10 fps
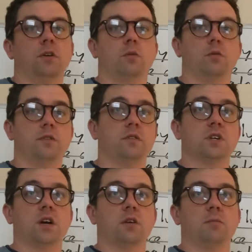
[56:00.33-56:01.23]
or whether you're
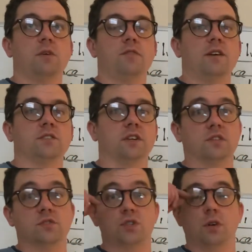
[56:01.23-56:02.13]
talking about violence
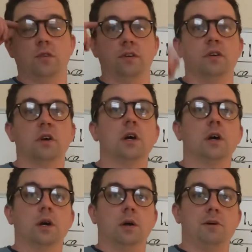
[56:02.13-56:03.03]
against children,
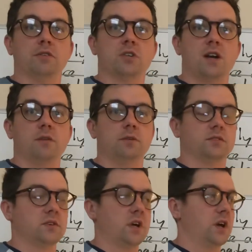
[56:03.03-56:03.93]
about child
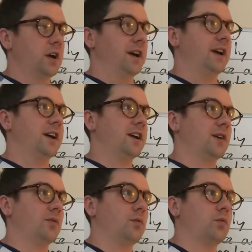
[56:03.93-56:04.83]
abuse,
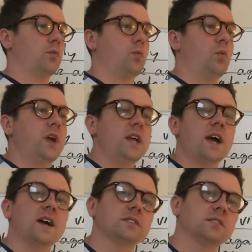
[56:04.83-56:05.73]
we
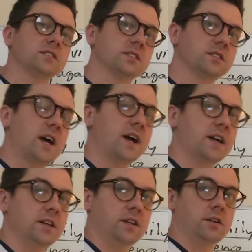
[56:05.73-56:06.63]
as a
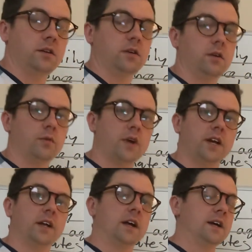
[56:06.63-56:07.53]
society,
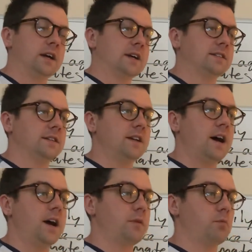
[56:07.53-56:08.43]
right, did
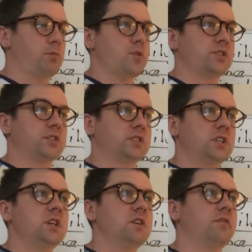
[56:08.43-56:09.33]
not
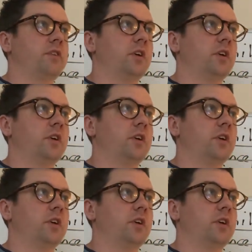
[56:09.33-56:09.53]
perceive